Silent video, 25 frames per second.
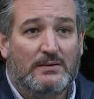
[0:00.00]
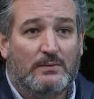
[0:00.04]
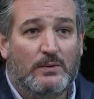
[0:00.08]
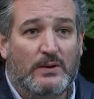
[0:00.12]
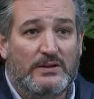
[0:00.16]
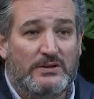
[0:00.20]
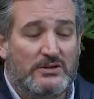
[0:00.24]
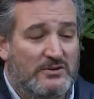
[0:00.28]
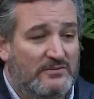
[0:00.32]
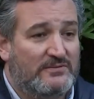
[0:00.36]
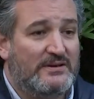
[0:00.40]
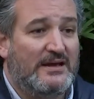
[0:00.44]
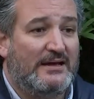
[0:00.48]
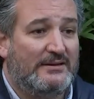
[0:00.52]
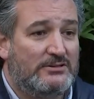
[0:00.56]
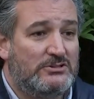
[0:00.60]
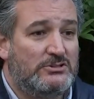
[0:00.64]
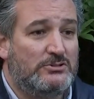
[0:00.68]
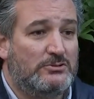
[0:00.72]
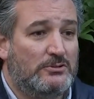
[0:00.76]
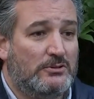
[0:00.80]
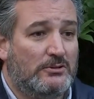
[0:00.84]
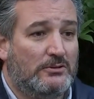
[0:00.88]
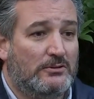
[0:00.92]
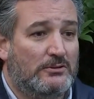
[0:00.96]
When you've got
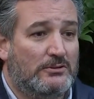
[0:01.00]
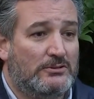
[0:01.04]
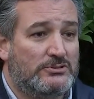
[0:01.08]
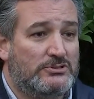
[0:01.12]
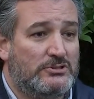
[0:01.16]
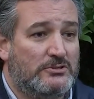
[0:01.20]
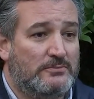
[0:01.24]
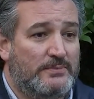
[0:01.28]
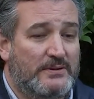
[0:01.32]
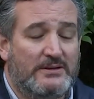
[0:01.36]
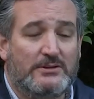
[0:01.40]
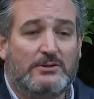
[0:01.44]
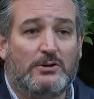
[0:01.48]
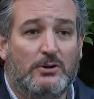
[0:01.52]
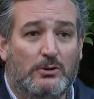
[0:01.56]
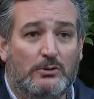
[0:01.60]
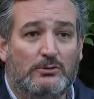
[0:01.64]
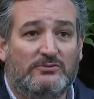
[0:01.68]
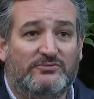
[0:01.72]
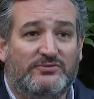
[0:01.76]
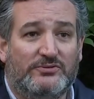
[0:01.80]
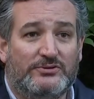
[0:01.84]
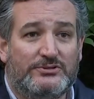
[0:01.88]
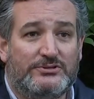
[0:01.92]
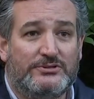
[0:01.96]
two girls who've been
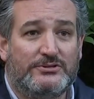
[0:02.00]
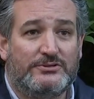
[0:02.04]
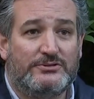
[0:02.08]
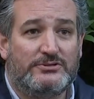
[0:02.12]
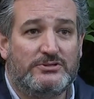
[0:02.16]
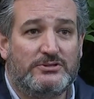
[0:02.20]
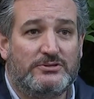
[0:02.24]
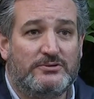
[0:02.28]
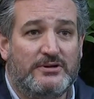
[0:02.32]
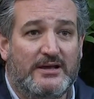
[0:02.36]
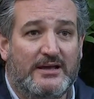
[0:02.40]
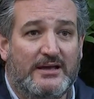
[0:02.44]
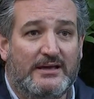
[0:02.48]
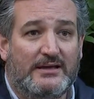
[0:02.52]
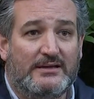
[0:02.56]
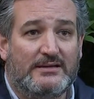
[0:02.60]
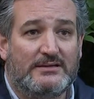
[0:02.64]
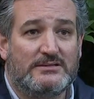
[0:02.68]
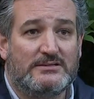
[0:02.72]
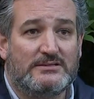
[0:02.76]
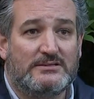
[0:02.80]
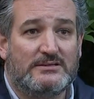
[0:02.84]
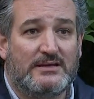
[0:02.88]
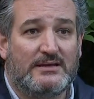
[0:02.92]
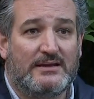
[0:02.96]
cold for two, two
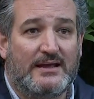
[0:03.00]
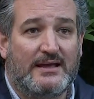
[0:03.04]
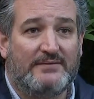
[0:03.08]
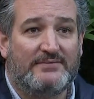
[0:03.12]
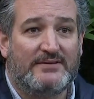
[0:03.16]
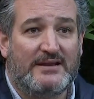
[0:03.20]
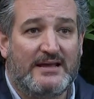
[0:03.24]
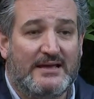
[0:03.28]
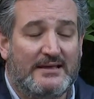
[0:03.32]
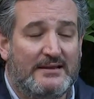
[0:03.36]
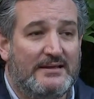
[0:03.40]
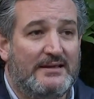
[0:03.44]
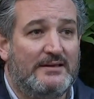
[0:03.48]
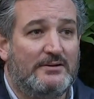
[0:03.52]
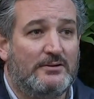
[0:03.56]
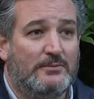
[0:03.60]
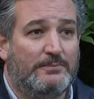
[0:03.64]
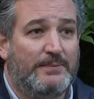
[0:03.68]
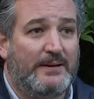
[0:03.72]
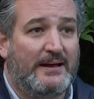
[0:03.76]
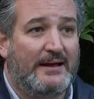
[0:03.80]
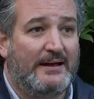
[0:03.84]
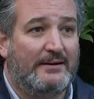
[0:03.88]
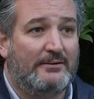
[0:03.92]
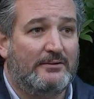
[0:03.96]
days and haven't had heater
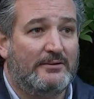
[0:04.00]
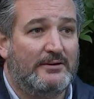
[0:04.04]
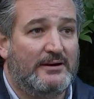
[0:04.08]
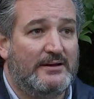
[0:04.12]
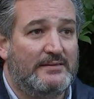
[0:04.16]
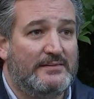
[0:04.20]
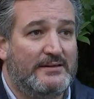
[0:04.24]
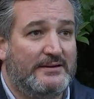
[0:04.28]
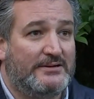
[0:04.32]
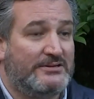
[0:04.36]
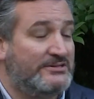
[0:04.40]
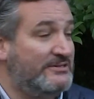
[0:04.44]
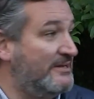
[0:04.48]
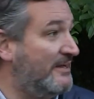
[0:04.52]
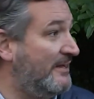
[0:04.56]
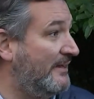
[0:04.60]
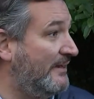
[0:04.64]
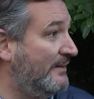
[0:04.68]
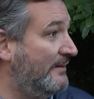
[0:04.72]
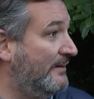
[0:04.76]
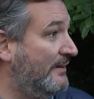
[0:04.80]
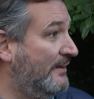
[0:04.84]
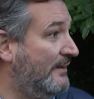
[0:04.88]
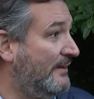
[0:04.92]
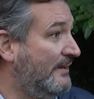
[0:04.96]
power, and they're
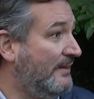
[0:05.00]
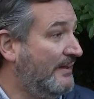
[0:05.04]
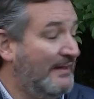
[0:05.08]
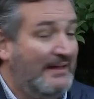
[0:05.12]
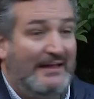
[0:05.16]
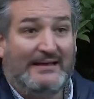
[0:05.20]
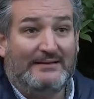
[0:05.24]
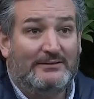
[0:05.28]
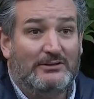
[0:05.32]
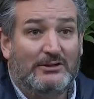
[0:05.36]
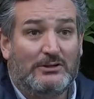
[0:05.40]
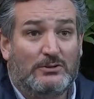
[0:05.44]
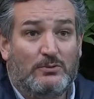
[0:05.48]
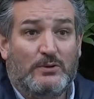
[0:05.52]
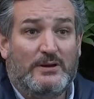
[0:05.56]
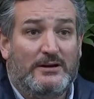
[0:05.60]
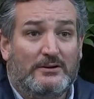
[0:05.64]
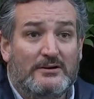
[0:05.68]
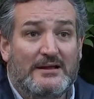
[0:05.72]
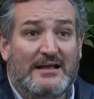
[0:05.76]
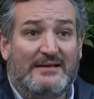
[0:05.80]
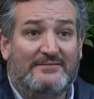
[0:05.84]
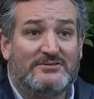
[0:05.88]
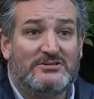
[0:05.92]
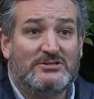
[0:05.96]
saying, hey, look, we
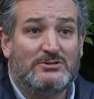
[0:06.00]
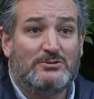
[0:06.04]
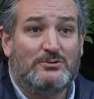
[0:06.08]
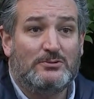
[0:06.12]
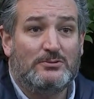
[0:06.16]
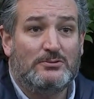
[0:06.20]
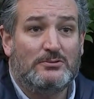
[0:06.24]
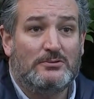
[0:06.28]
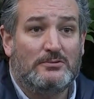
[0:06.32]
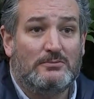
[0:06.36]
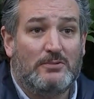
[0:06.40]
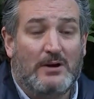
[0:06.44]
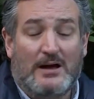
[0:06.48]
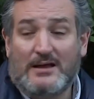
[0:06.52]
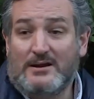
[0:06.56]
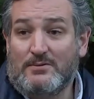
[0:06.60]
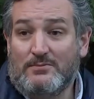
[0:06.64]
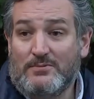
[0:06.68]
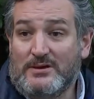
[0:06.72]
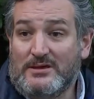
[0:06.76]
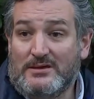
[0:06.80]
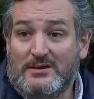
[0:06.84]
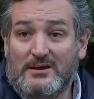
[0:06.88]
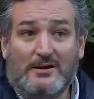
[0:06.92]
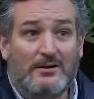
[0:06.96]
don't have school. Why
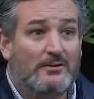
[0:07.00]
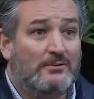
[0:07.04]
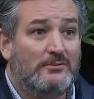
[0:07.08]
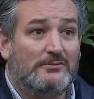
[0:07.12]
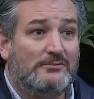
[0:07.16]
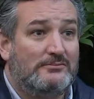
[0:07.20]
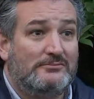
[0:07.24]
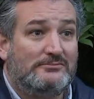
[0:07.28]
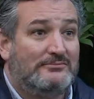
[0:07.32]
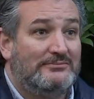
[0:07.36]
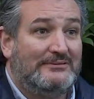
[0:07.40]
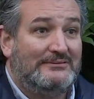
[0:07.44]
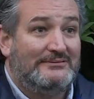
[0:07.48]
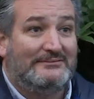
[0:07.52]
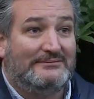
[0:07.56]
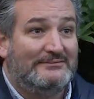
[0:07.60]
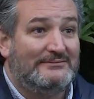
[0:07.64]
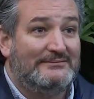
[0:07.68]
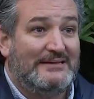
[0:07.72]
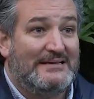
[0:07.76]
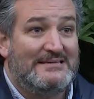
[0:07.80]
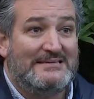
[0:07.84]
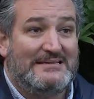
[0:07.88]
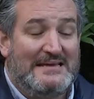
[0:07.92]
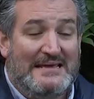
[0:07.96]
don't we go?
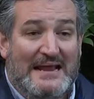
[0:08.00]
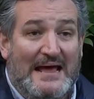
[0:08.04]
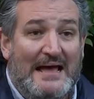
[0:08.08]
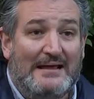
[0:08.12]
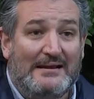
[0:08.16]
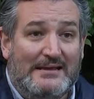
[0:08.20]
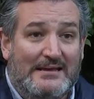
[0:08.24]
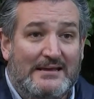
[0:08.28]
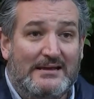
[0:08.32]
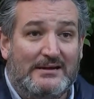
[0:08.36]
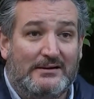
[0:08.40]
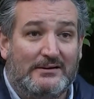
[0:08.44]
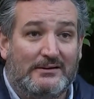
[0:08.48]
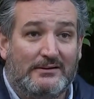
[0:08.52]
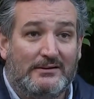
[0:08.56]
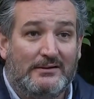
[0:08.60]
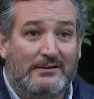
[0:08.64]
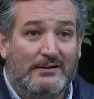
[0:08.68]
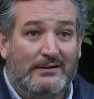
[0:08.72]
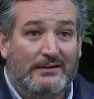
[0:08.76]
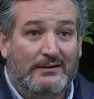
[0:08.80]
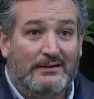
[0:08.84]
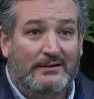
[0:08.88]
Let's get out of here